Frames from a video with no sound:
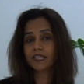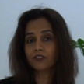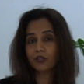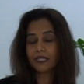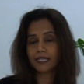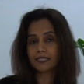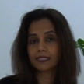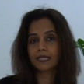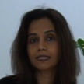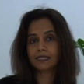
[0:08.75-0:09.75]

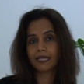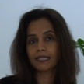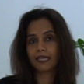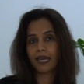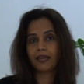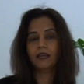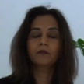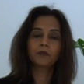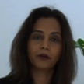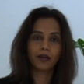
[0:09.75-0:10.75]
ingredients in skincare
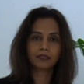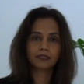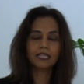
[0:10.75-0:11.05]
products.